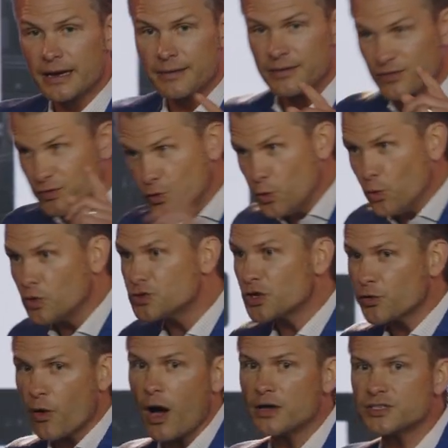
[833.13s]
schools
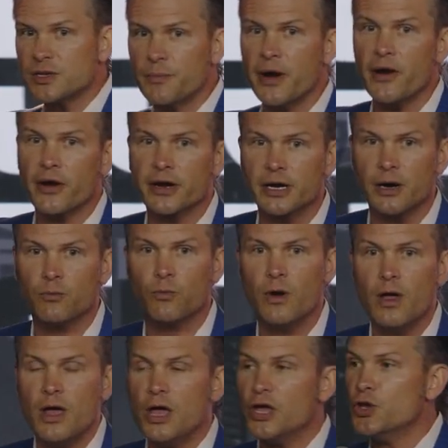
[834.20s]
across America,
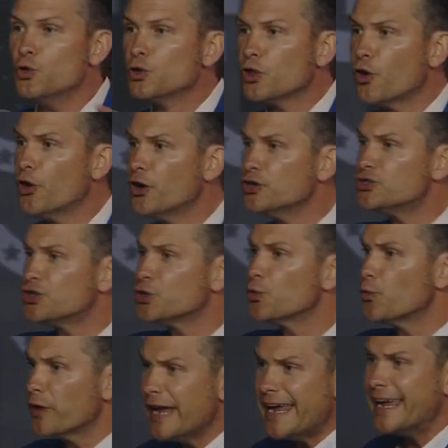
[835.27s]
you learn to
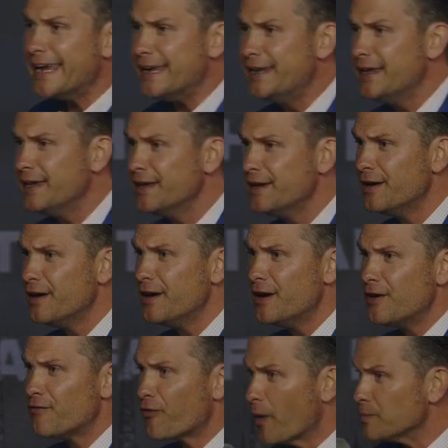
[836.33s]
read
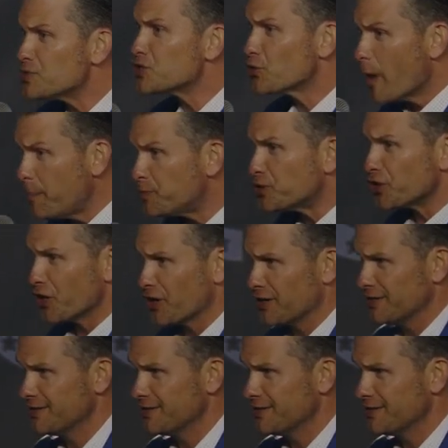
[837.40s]
from Scripture.